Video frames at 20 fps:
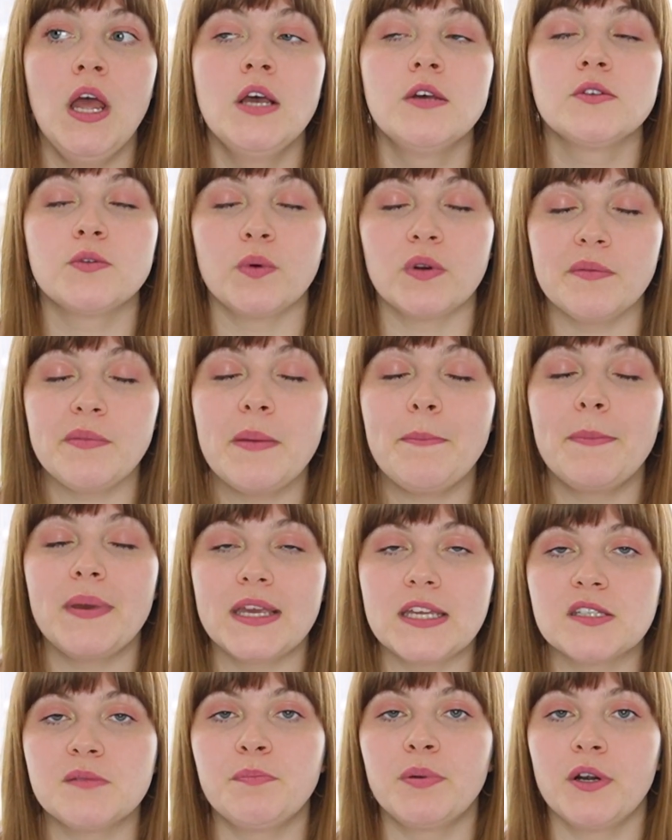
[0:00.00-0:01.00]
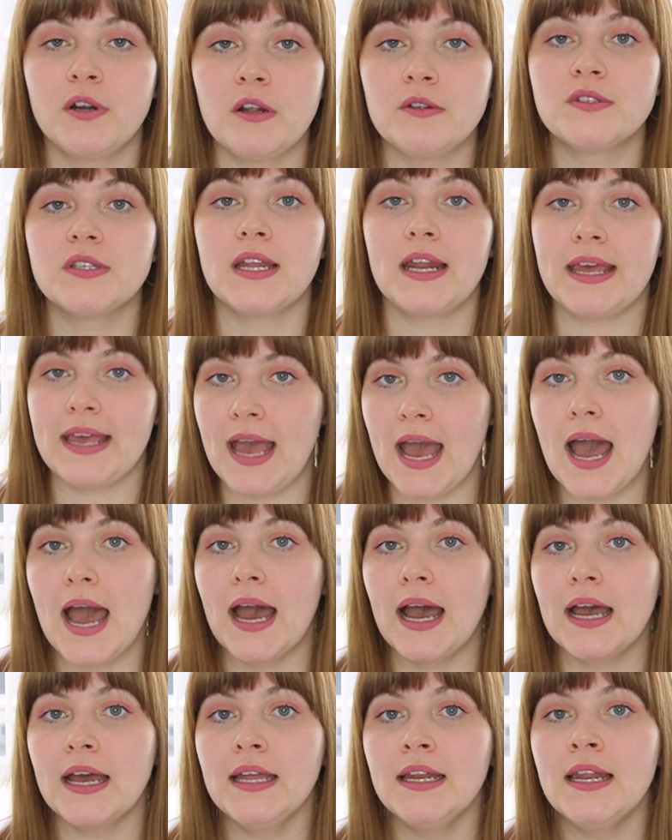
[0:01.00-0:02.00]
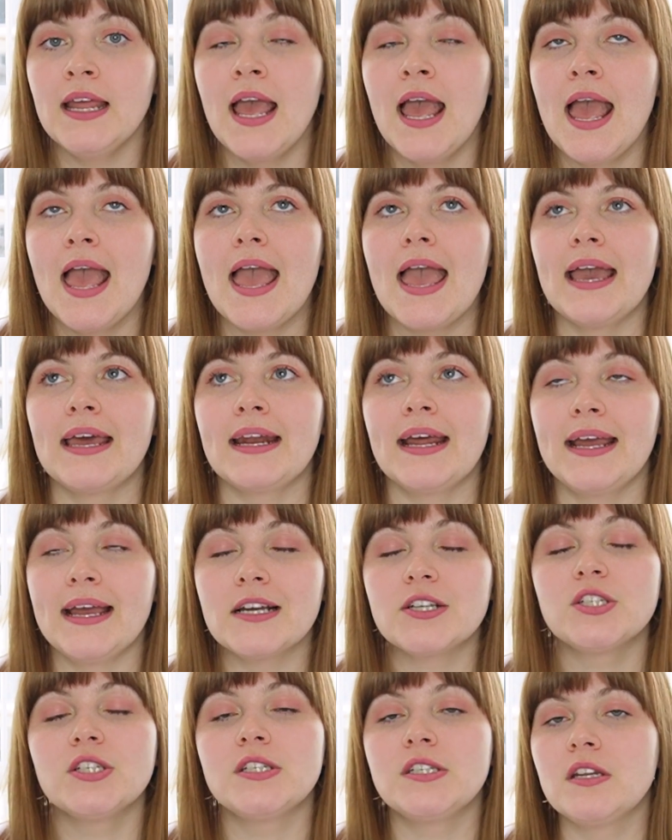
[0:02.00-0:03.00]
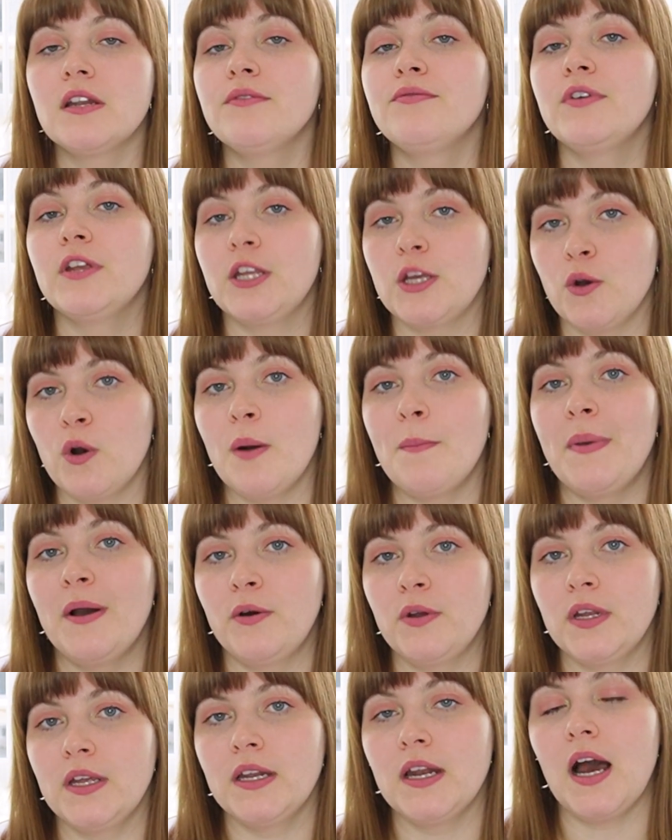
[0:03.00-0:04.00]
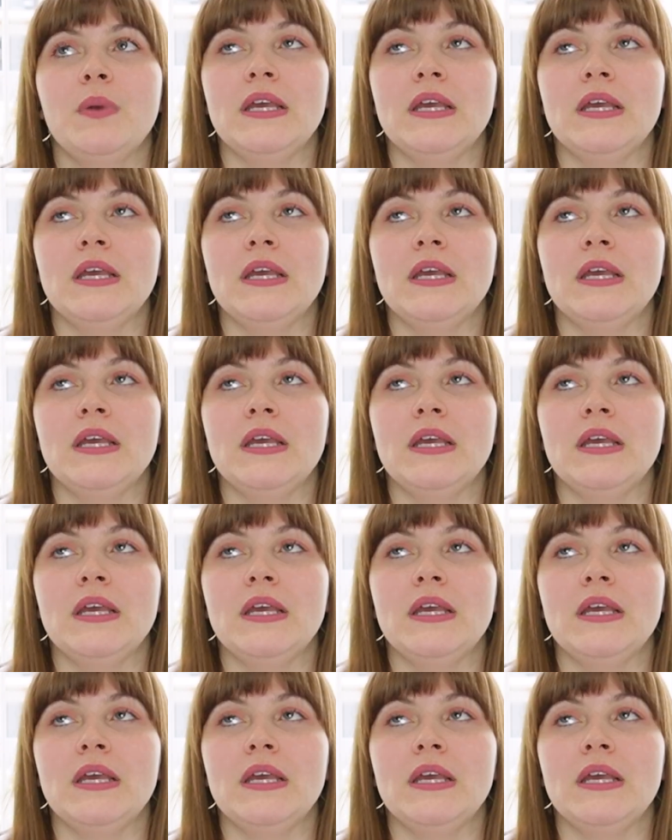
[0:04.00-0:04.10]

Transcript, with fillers: It's one of my biggest burnouts that I had, and I actually did a video about it.